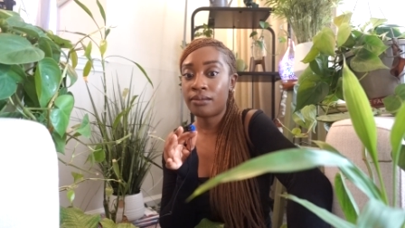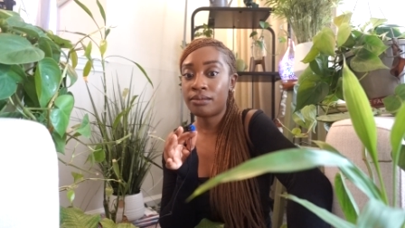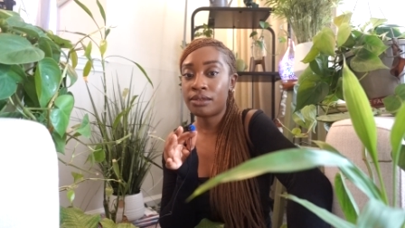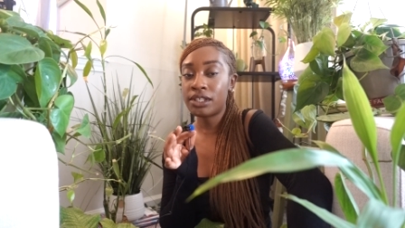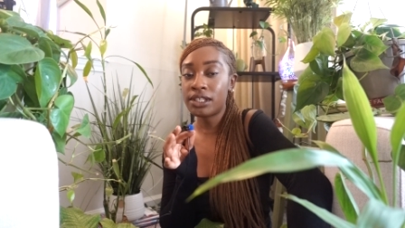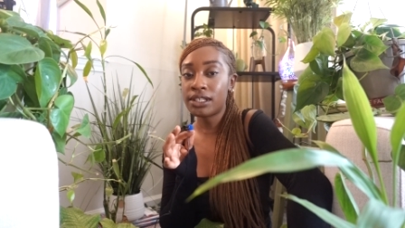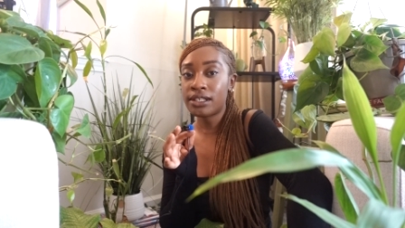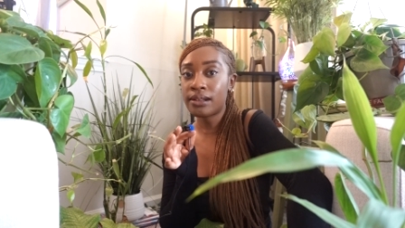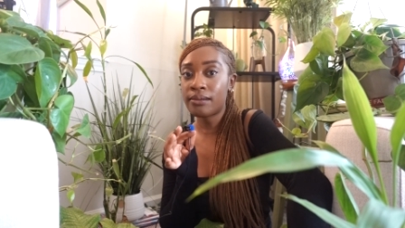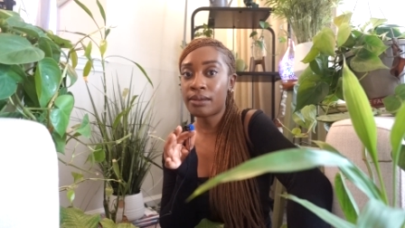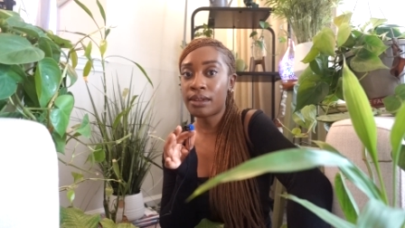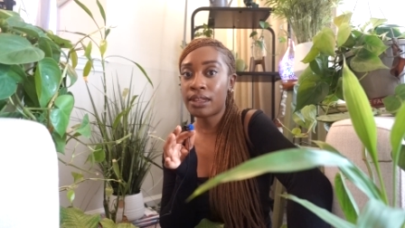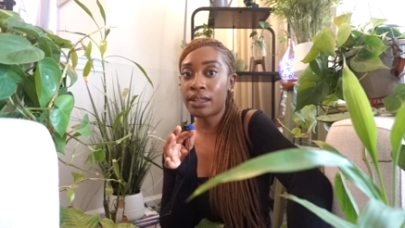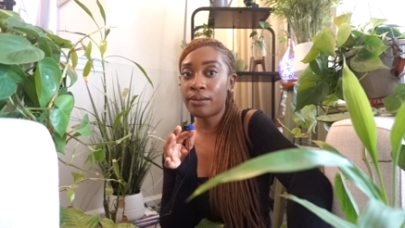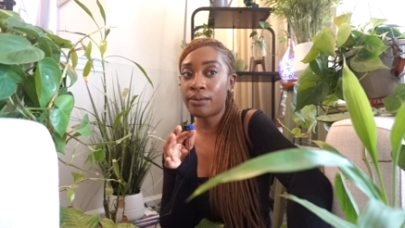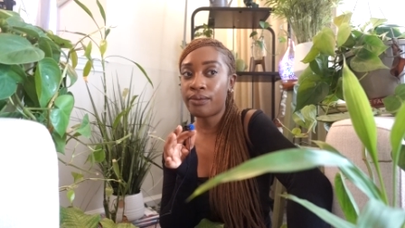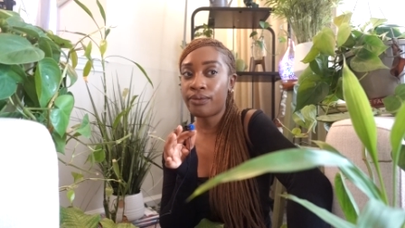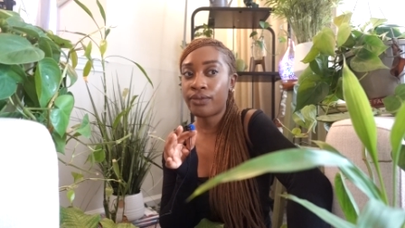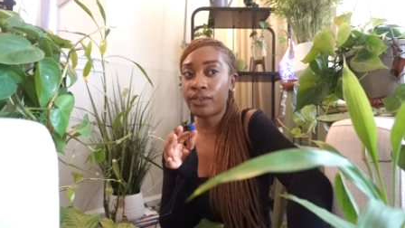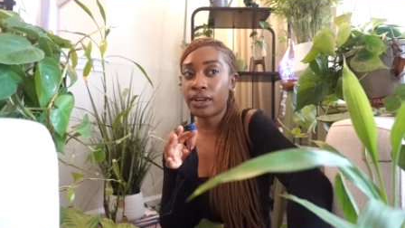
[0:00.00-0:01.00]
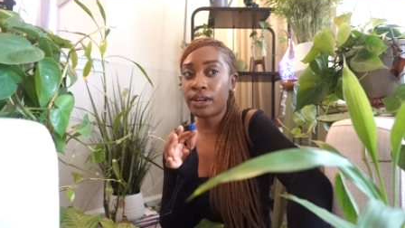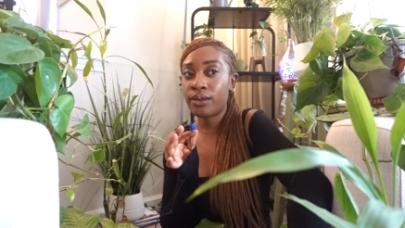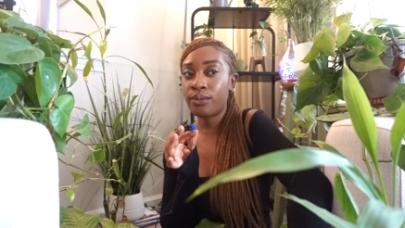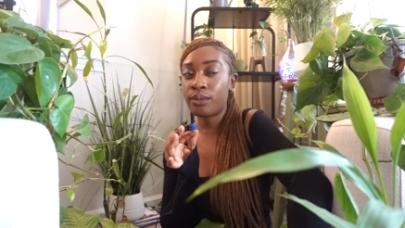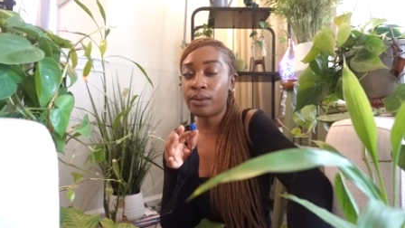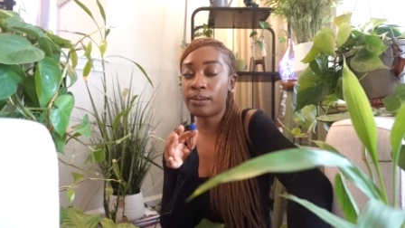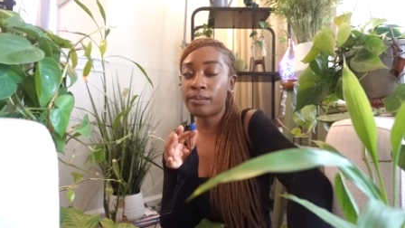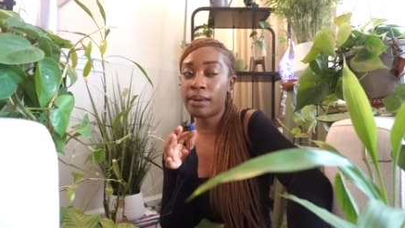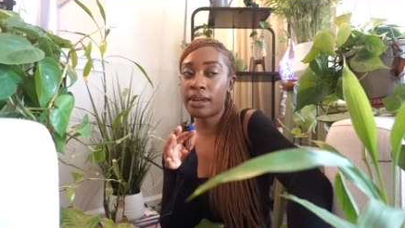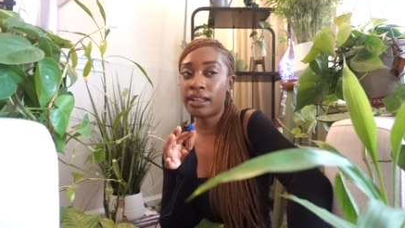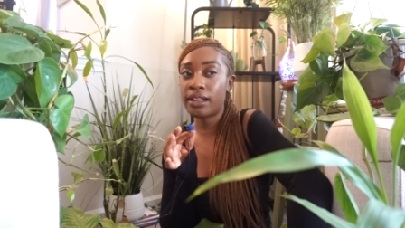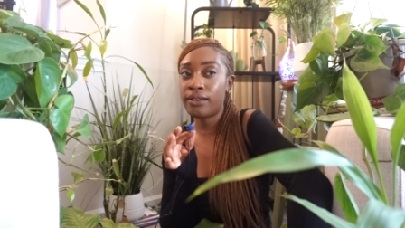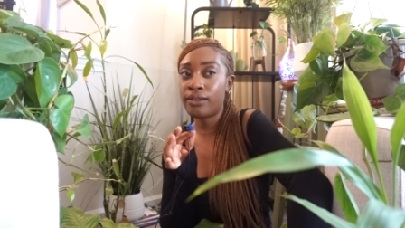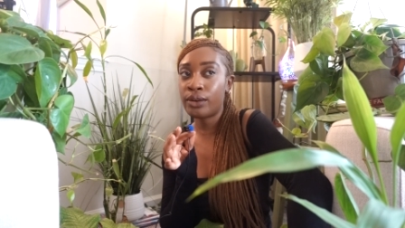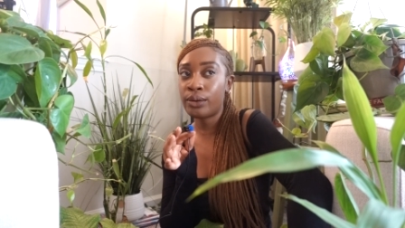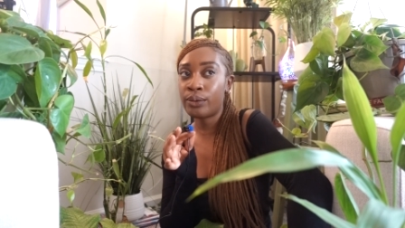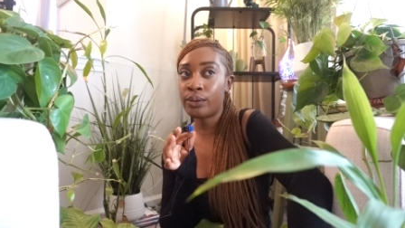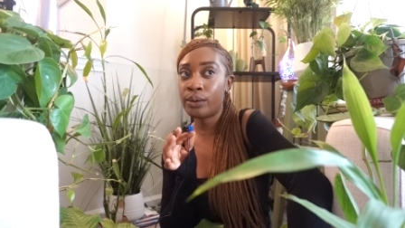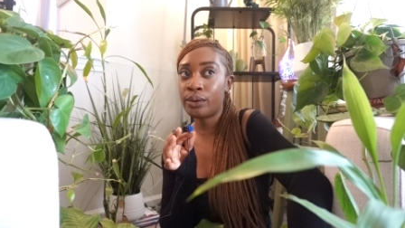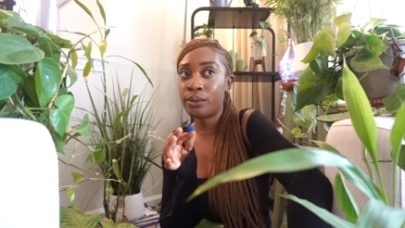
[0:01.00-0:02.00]
just something that would fit in with my
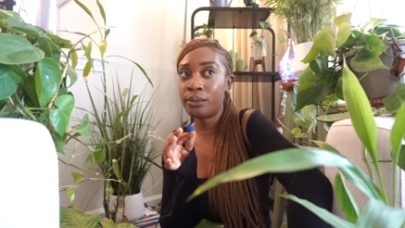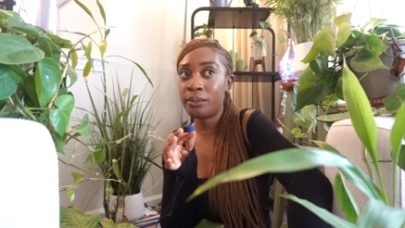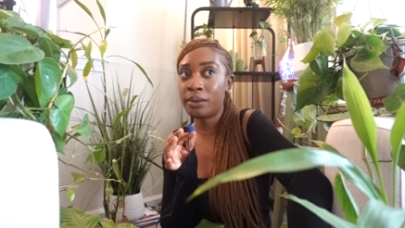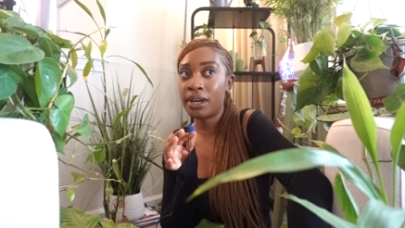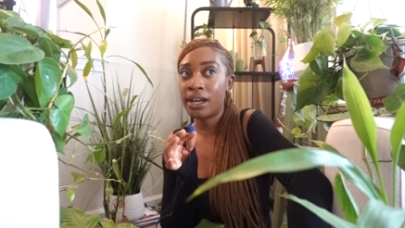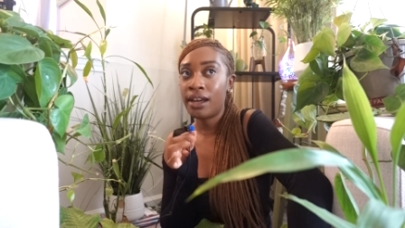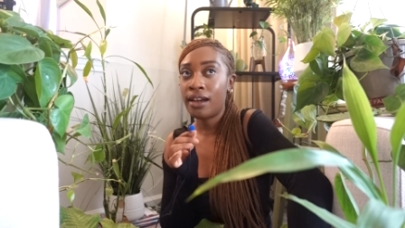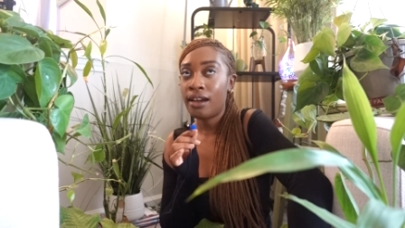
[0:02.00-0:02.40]
living room.